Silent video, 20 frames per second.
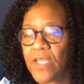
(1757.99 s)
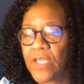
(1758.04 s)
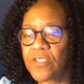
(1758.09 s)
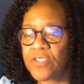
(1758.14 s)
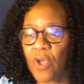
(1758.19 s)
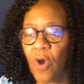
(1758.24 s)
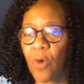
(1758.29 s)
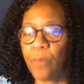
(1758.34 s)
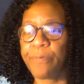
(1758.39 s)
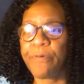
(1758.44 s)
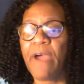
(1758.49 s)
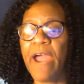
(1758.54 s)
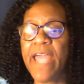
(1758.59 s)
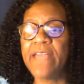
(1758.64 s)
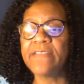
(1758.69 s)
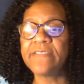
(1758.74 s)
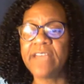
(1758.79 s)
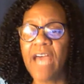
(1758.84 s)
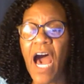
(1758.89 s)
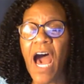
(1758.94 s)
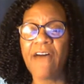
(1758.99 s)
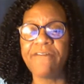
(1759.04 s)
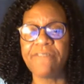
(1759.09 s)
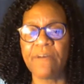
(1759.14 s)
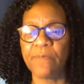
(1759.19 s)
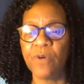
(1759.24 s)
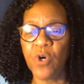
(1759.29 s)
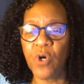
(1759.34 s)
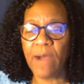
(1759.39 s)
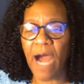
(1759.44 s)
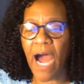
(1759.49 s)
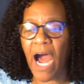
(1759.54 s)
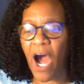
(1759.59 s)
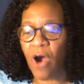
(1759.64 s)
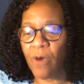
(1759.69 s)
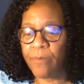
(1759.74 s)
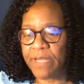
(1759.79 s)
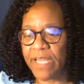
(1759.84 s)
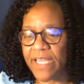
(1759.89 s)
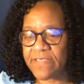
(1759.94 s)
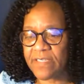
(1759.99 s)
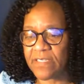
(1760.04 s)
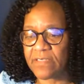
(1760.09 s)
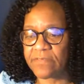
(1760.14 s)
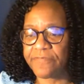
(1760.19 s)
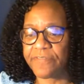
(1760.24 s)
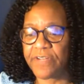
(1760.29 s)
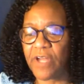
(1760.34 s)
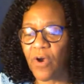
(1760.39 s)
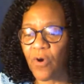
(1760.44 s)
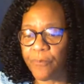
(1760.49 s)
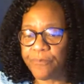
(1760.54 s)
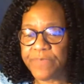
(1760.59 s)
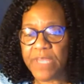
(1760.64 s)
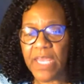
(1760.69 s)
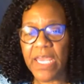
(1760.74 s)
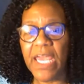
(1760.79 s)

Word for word: So praise God from whom all blessings flow.